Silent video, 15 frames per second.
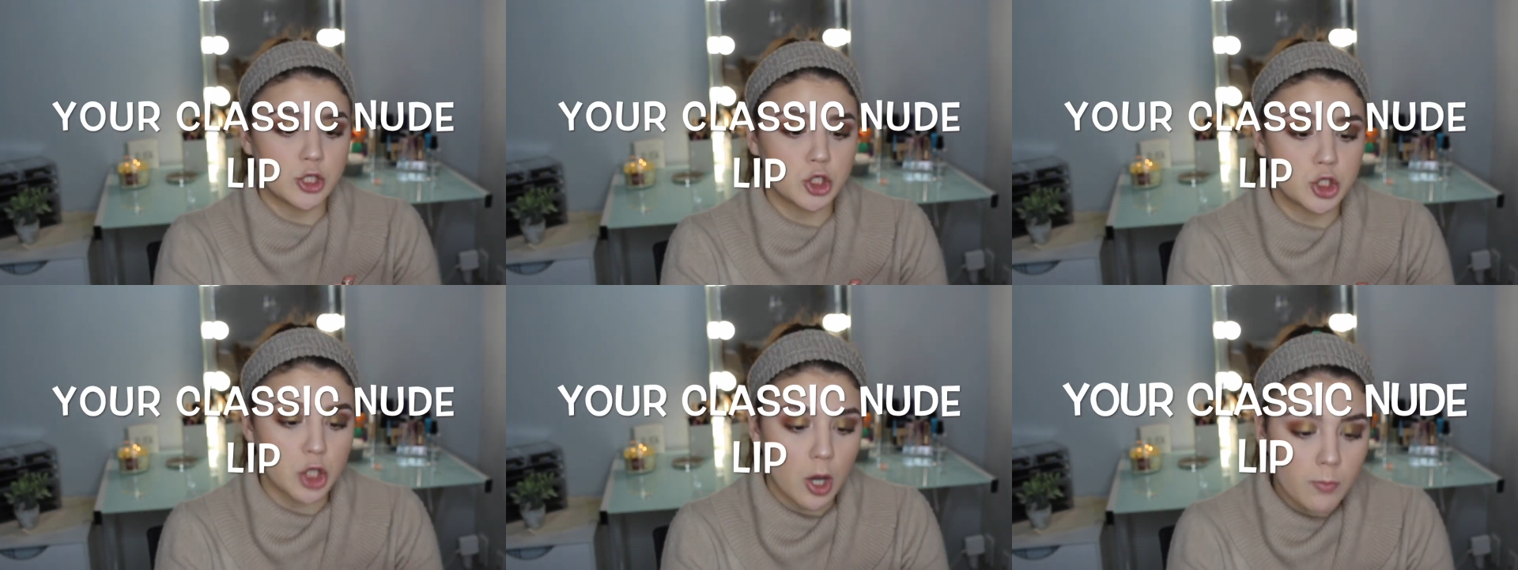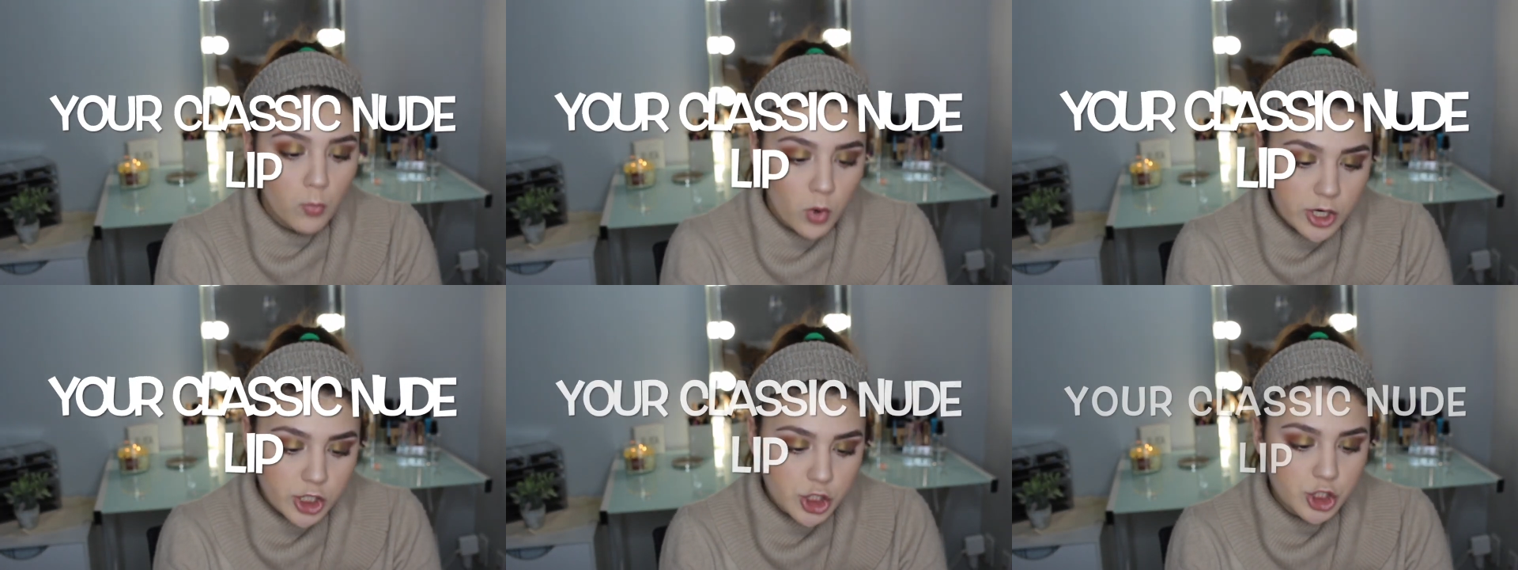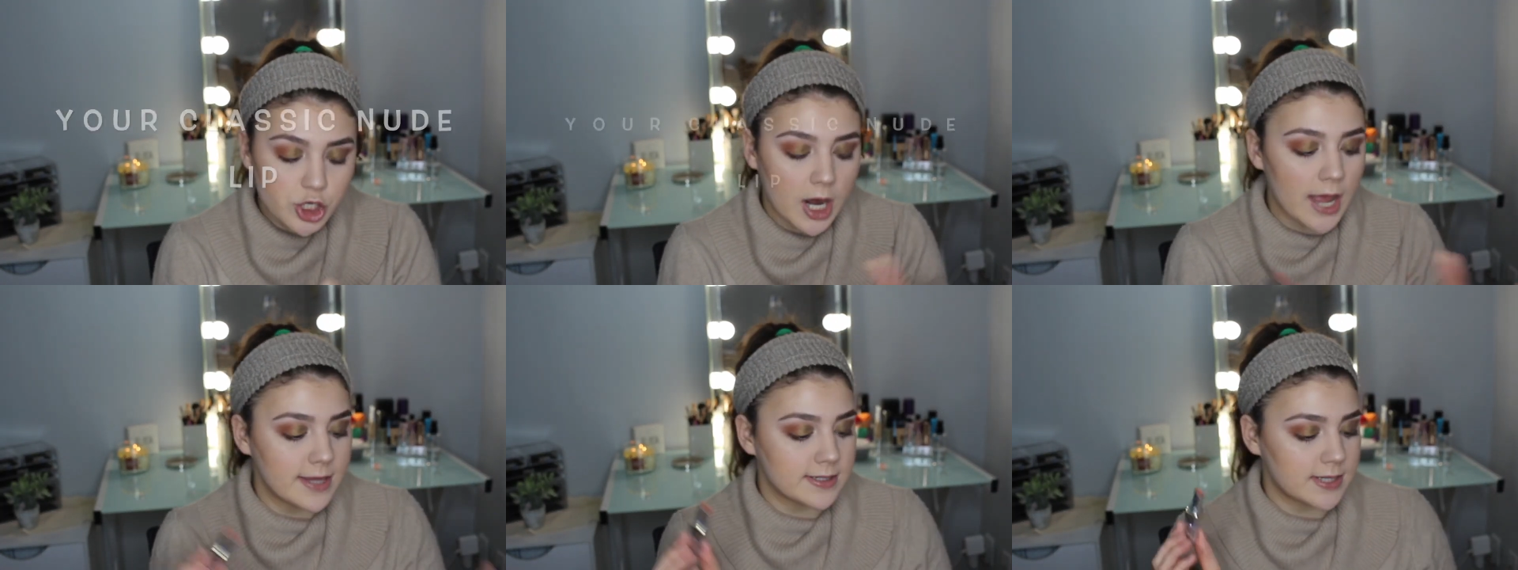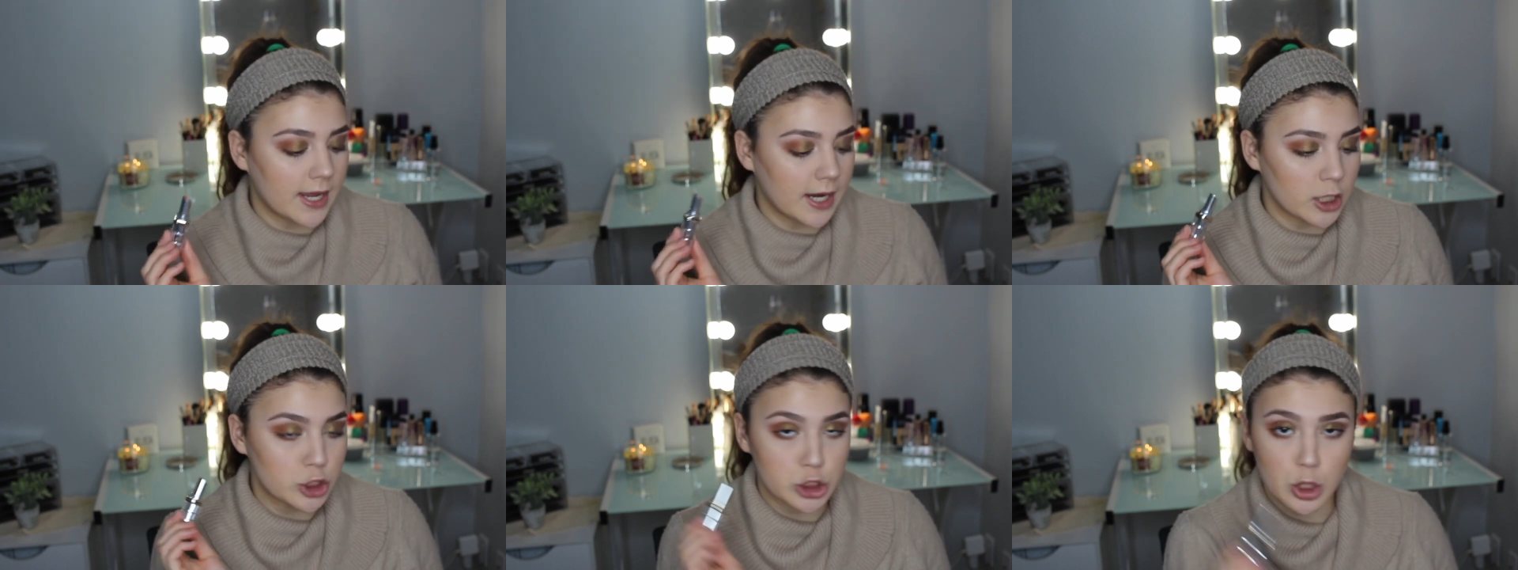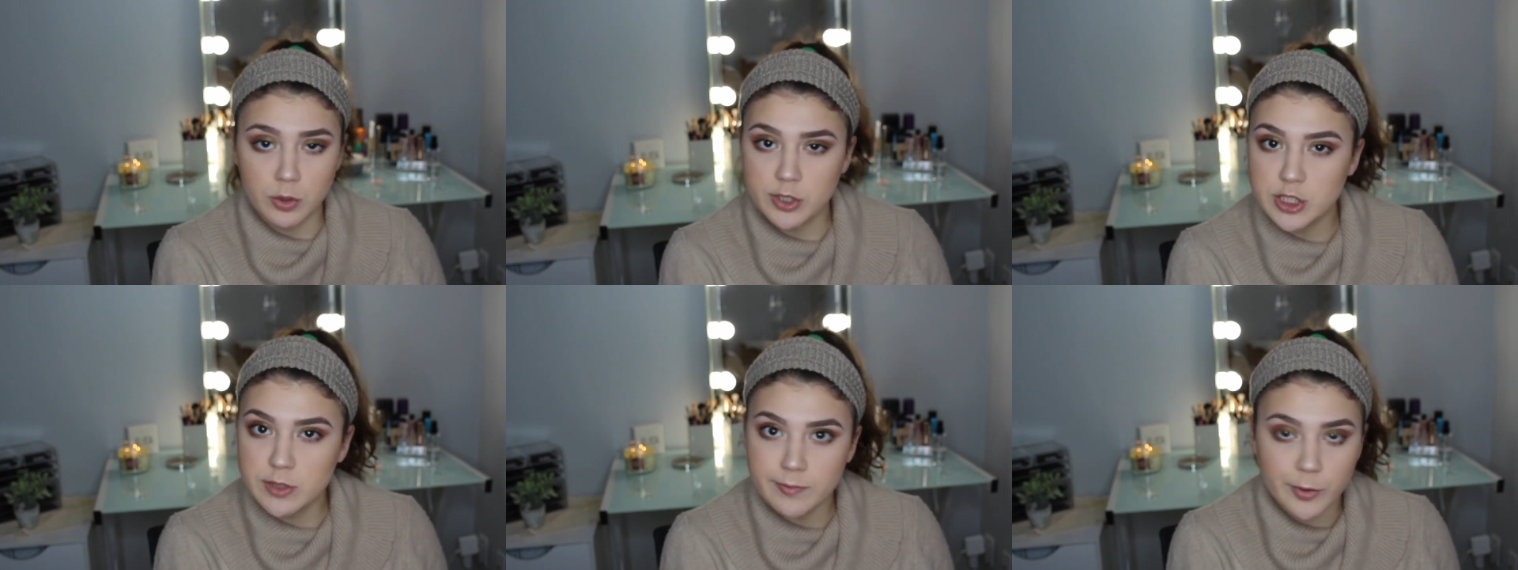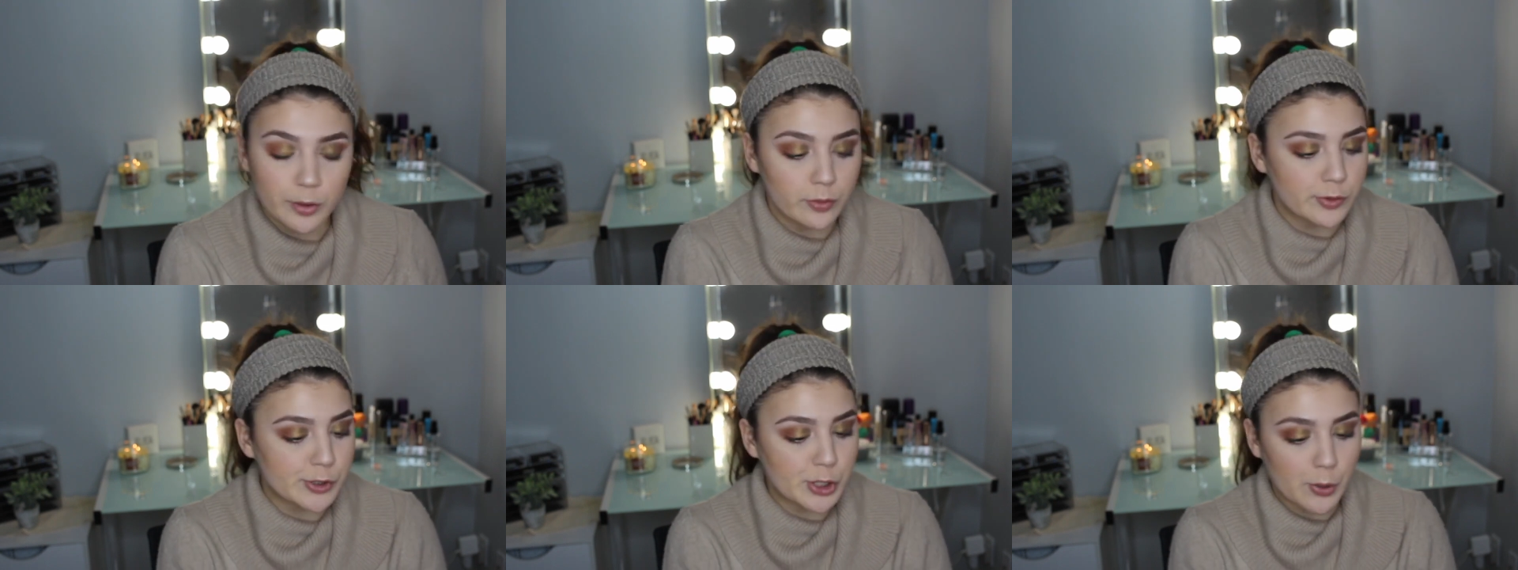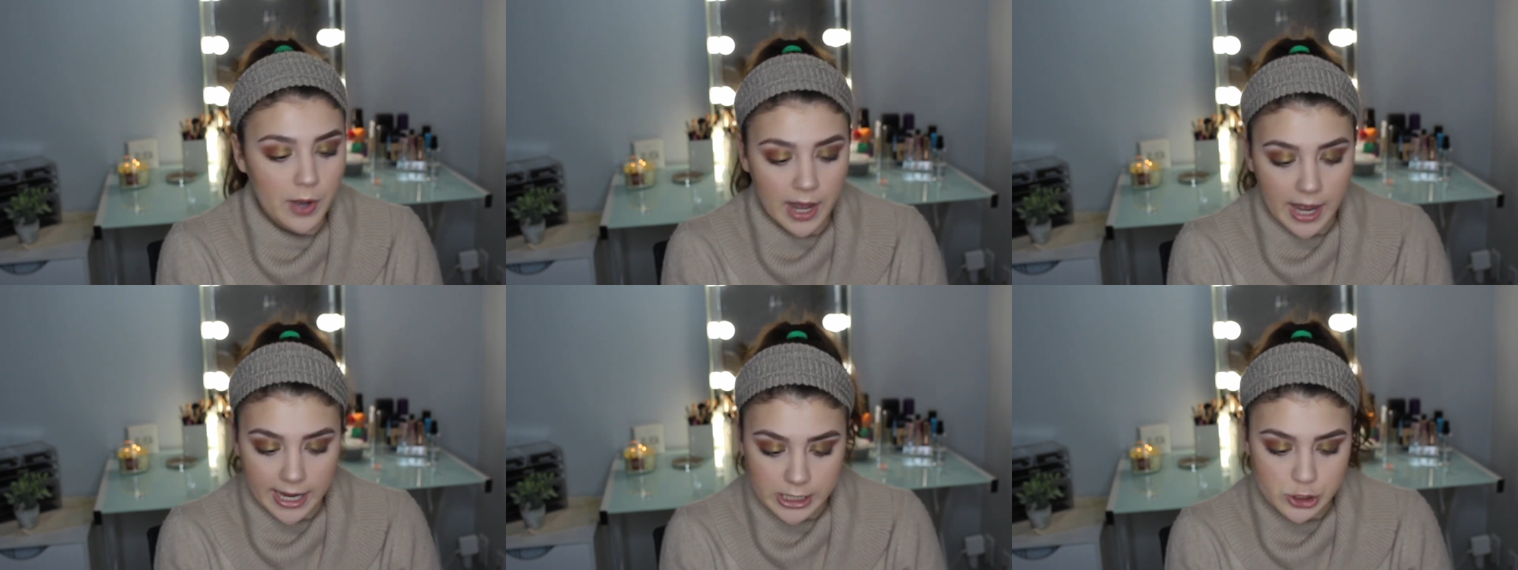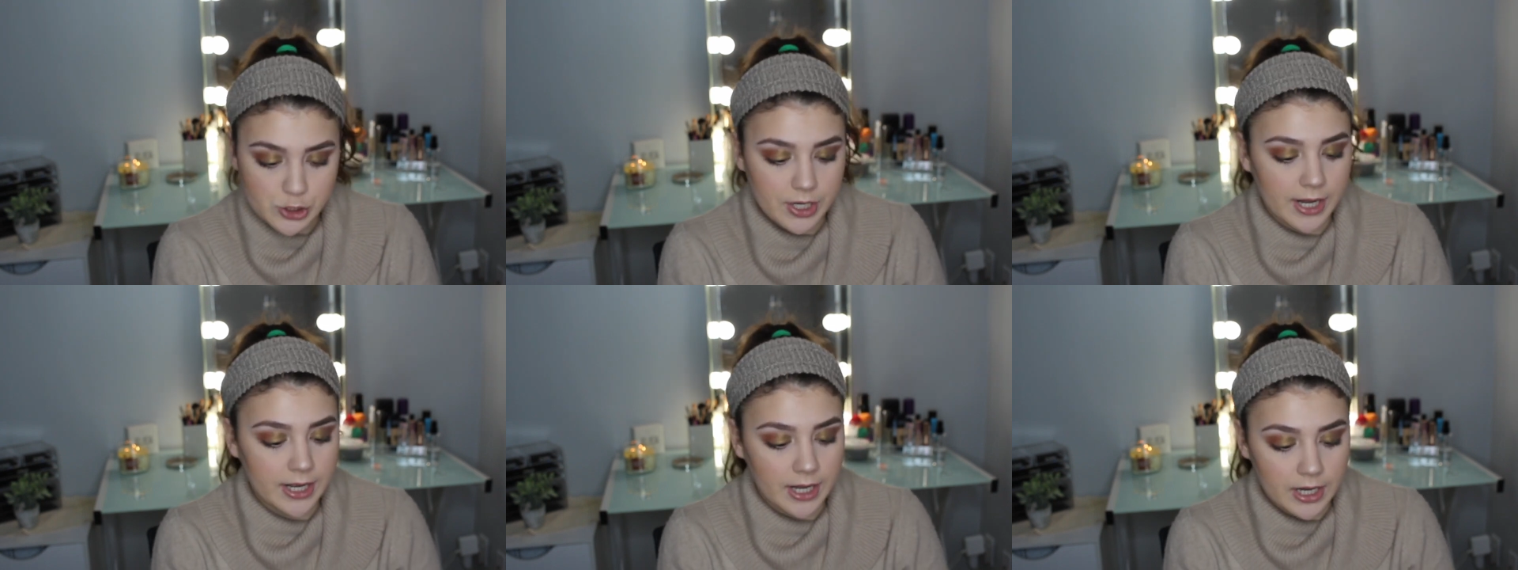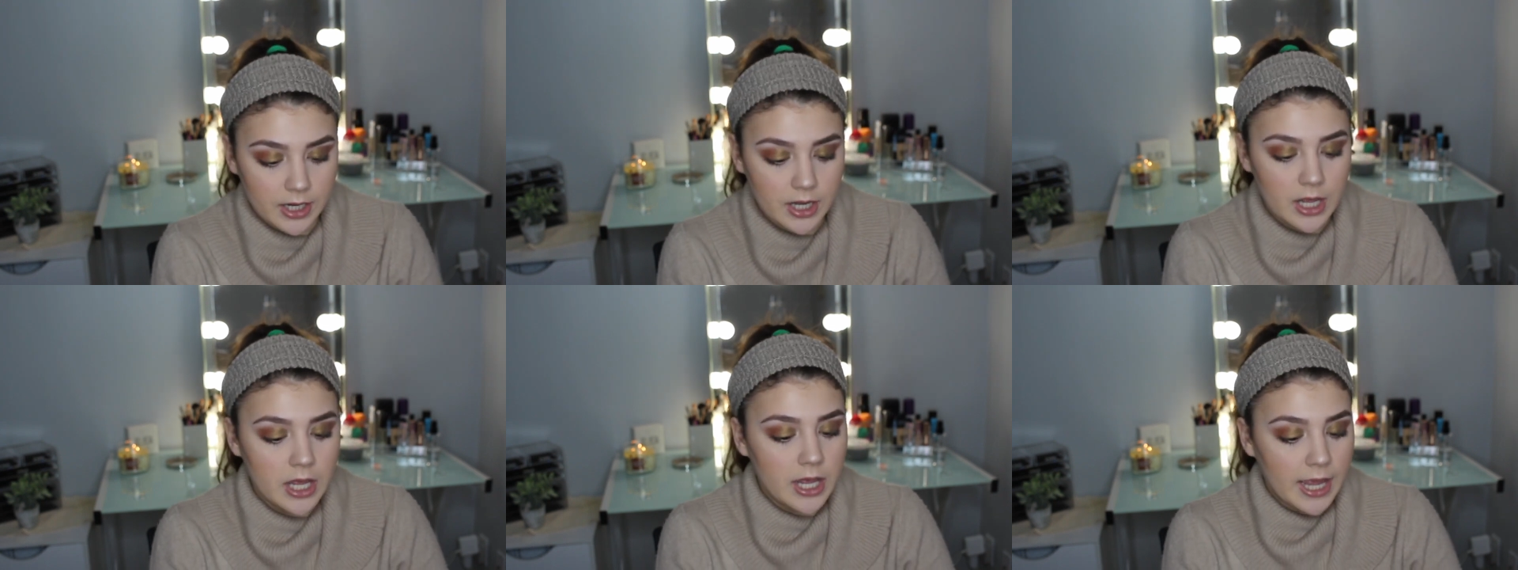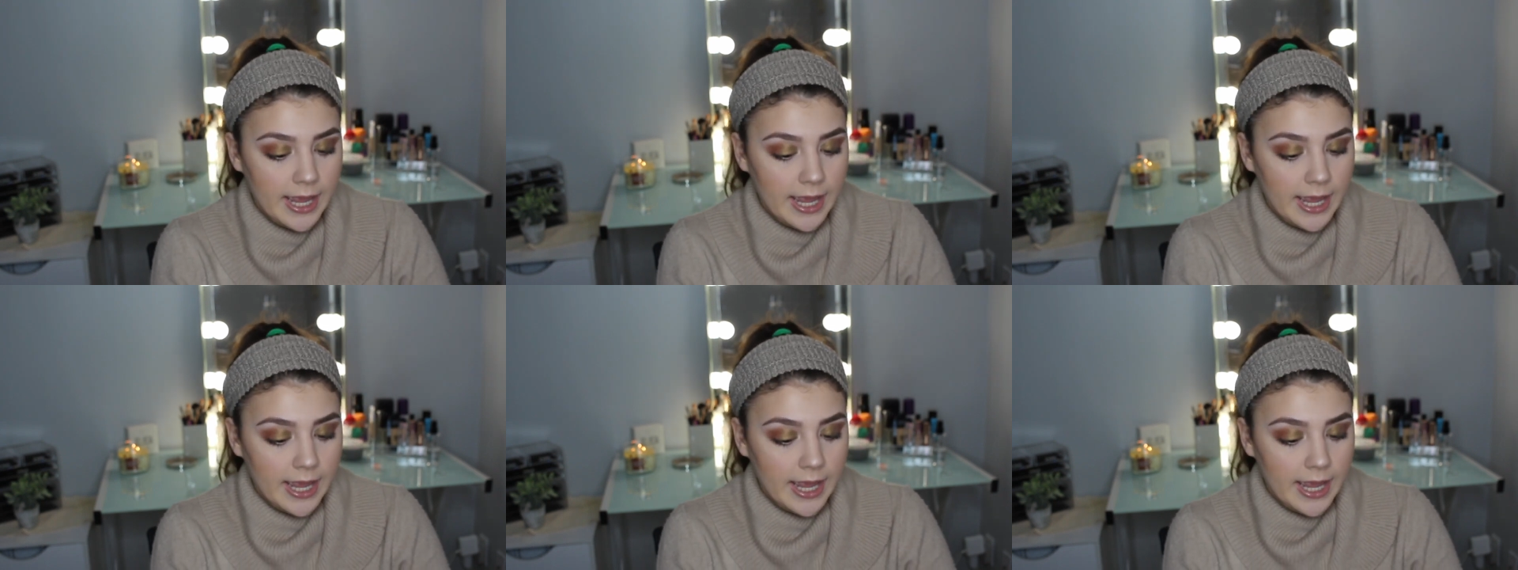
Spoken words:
It's so moisturizing, so smooth, so hydrated.